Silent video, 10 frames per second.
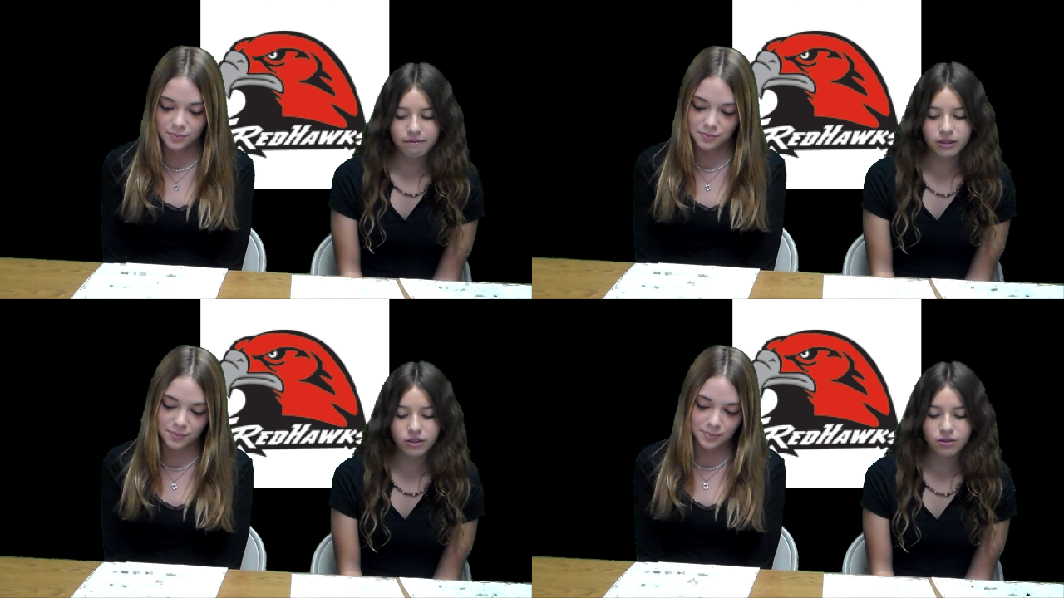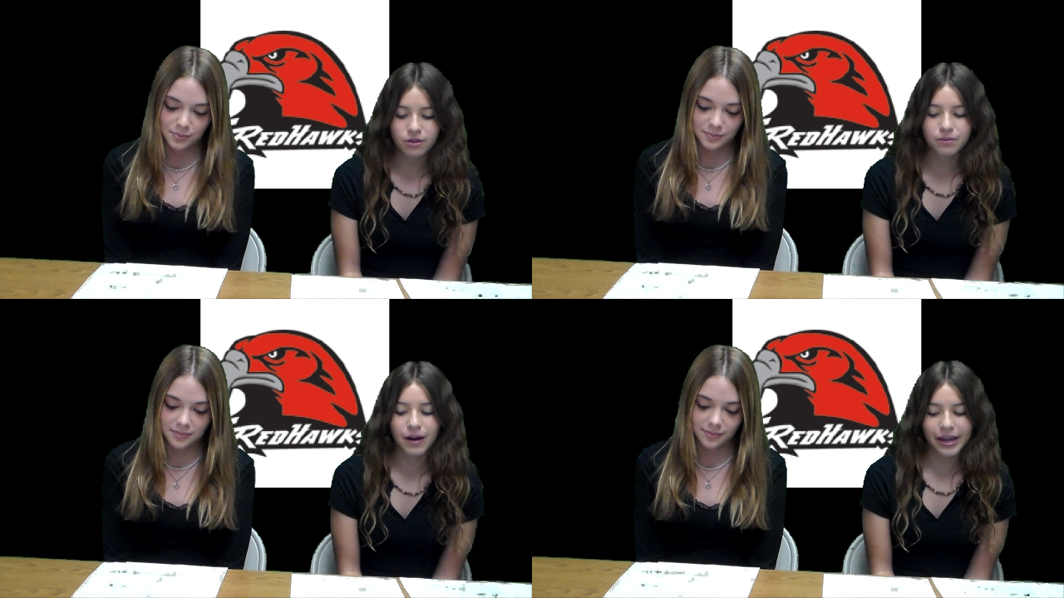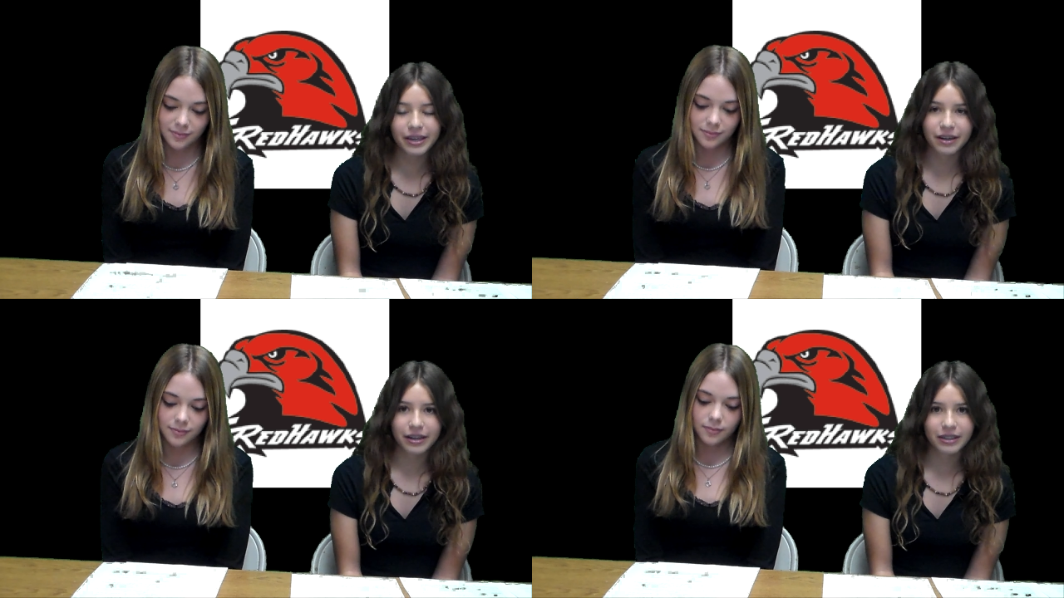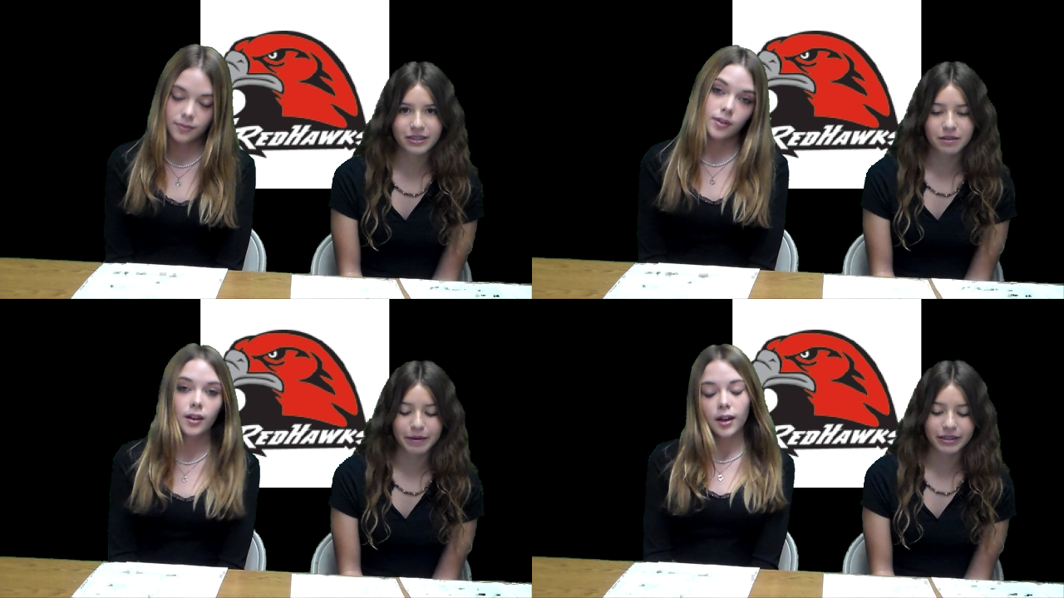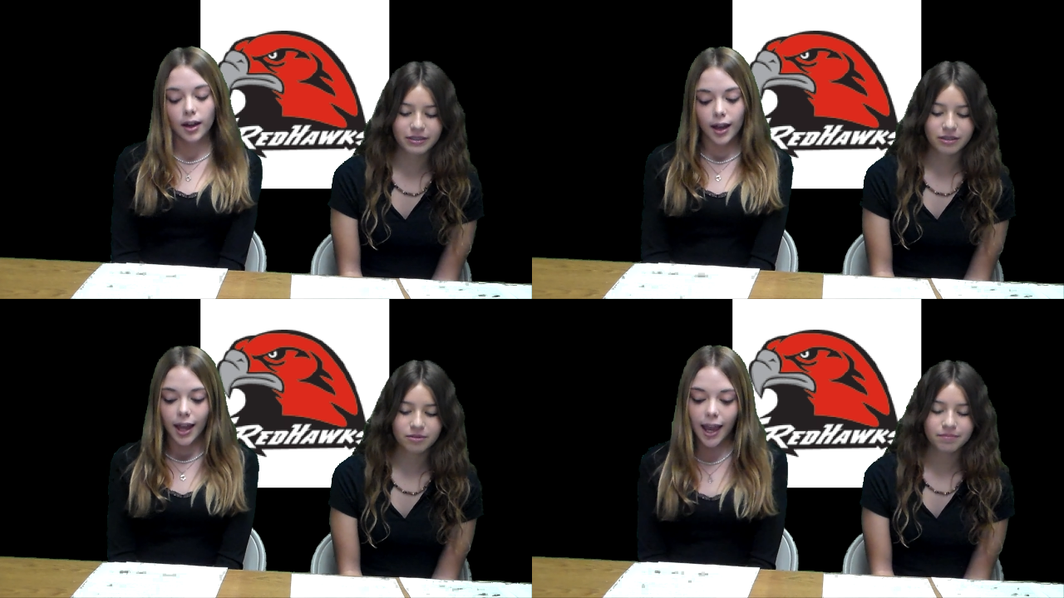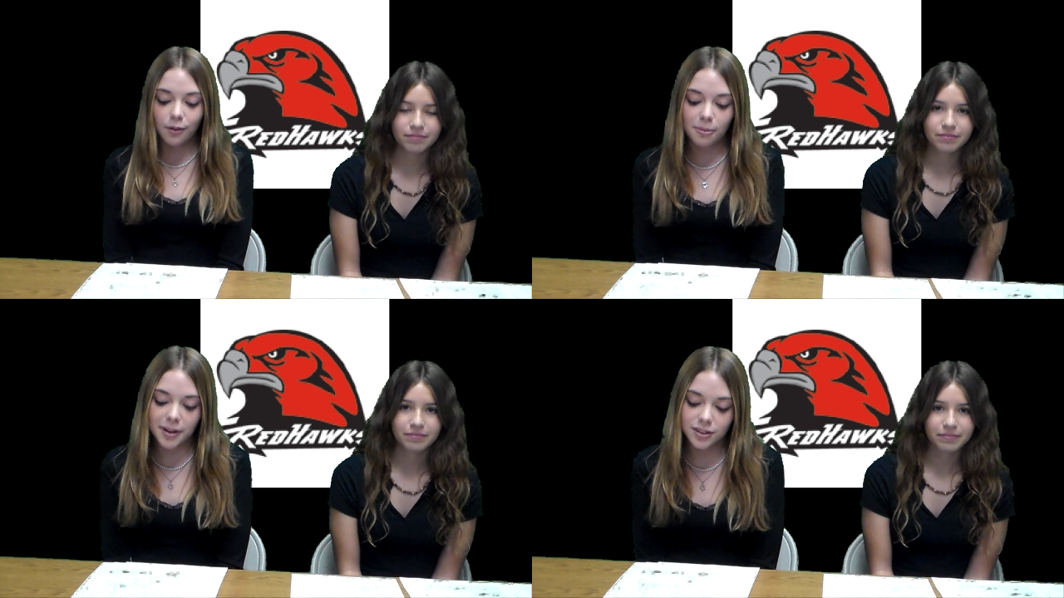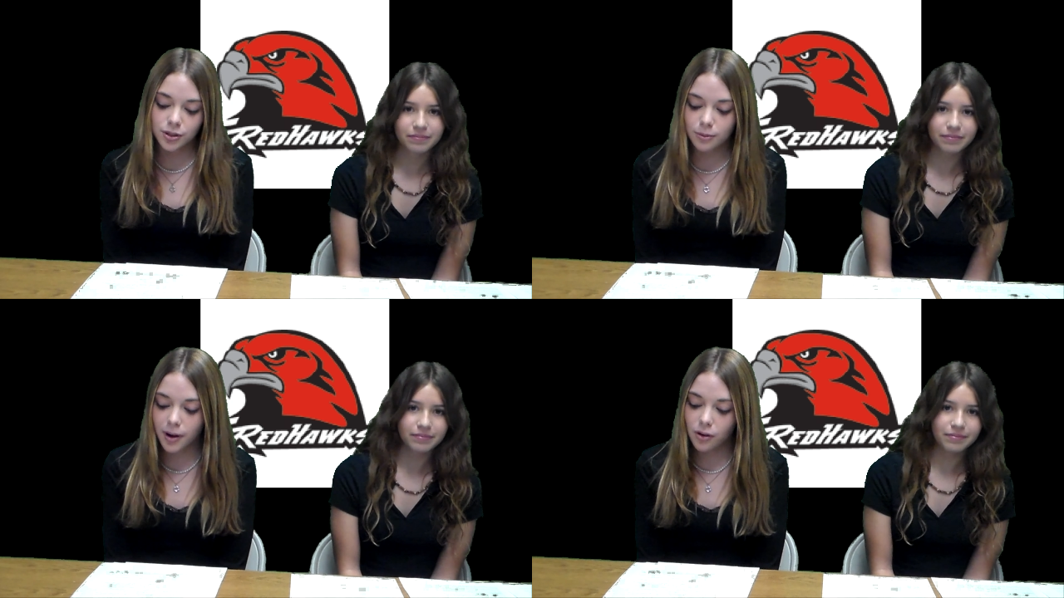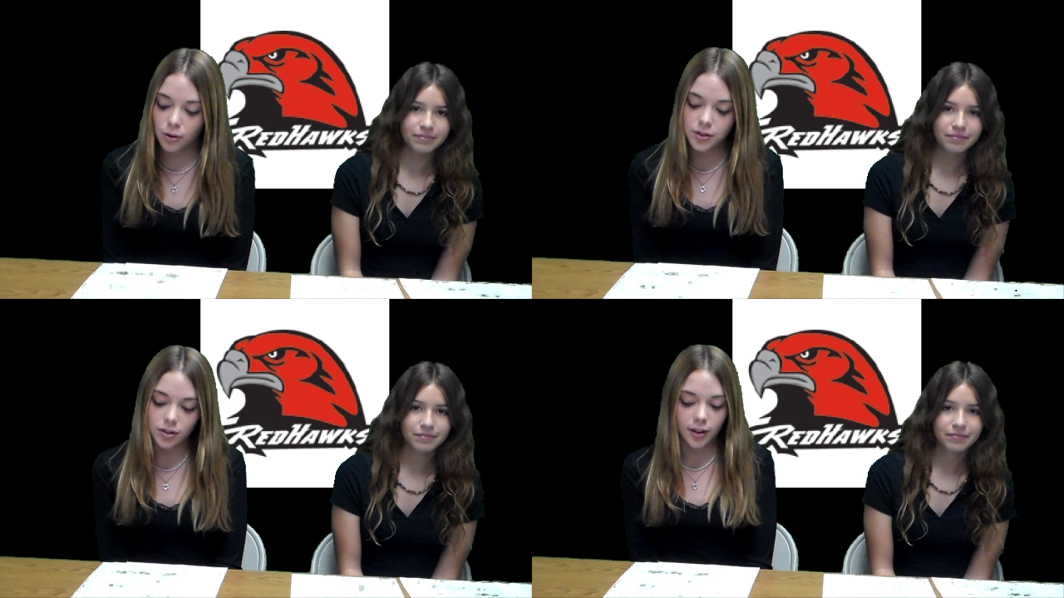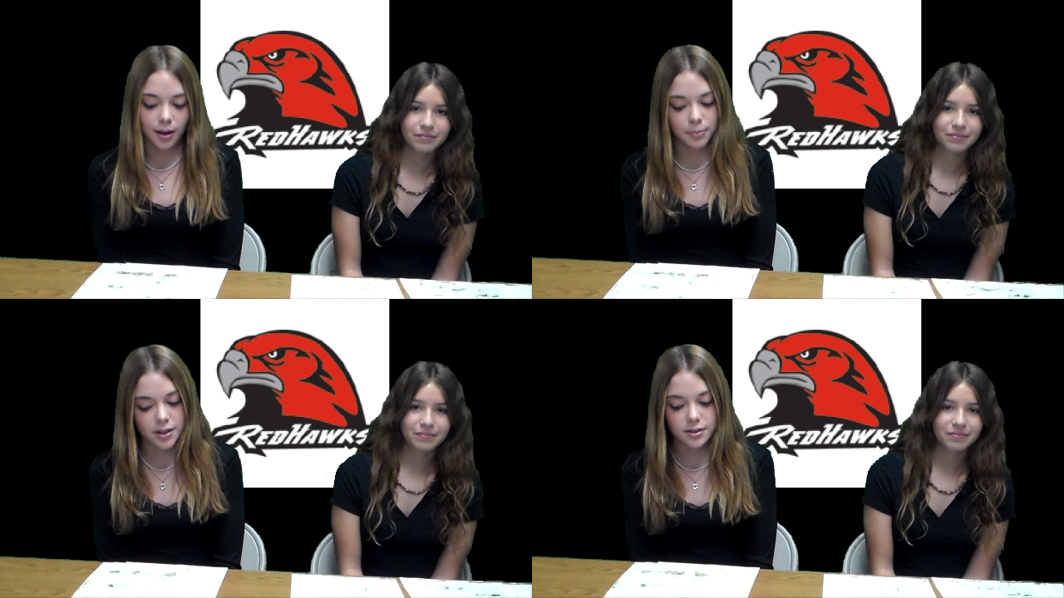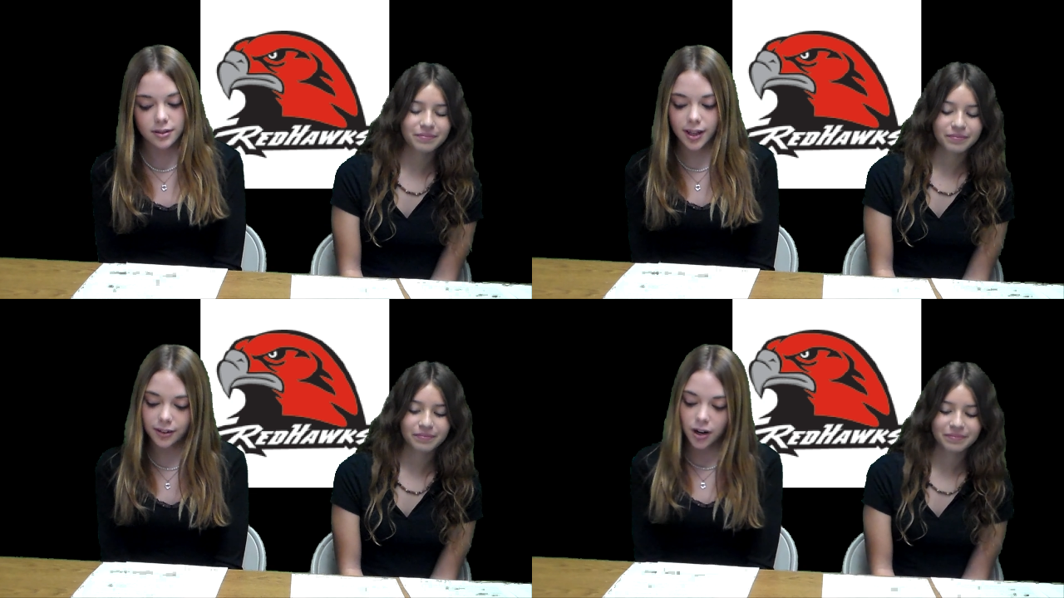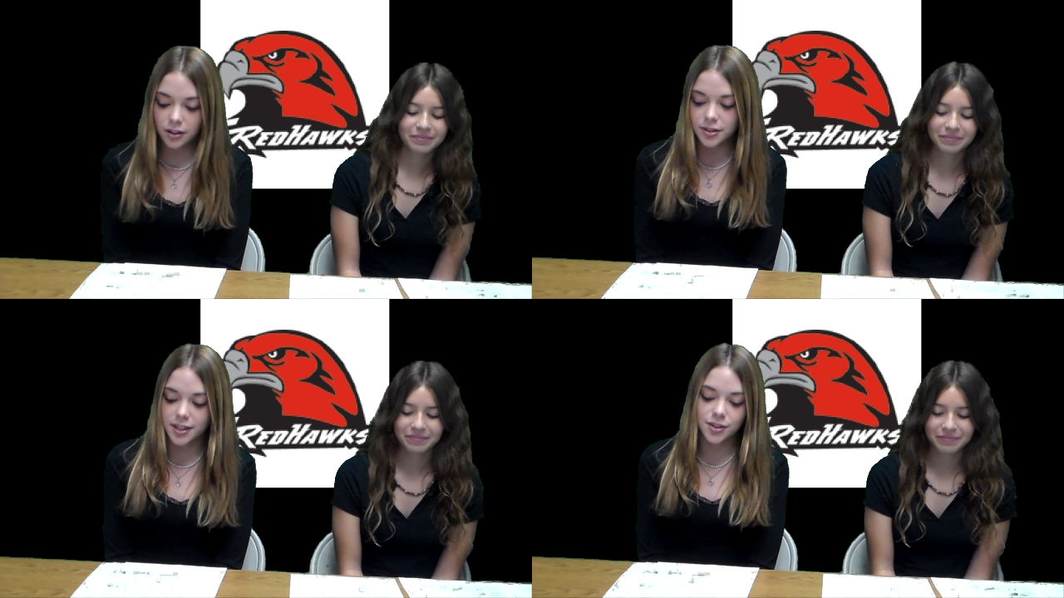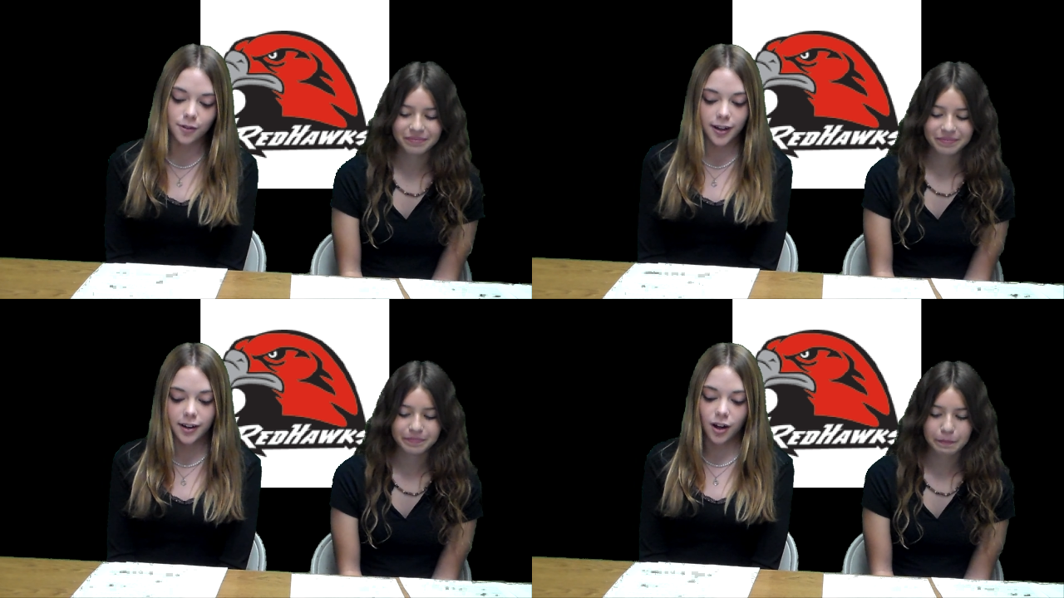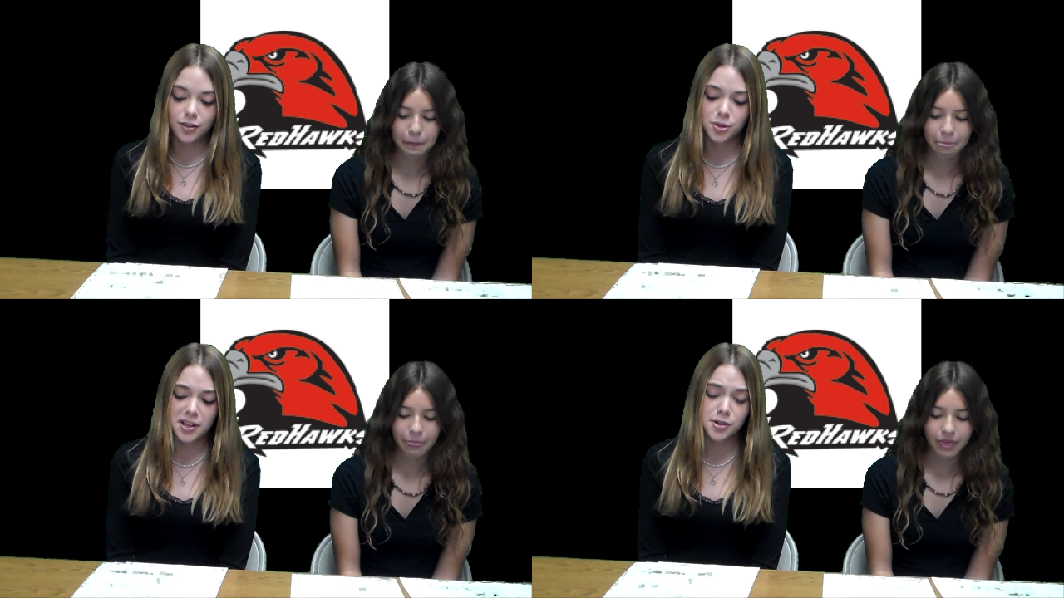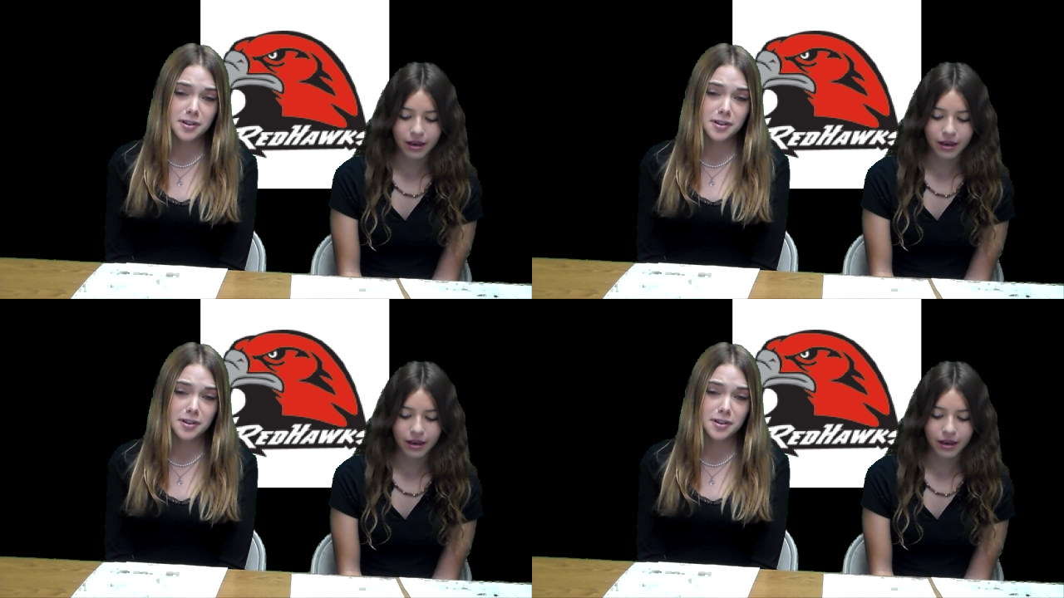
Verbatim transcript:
Speaker 1: after school, right here at ECMS.
Speaker 2: It will be a two mile course on campus. $10 gets you in and also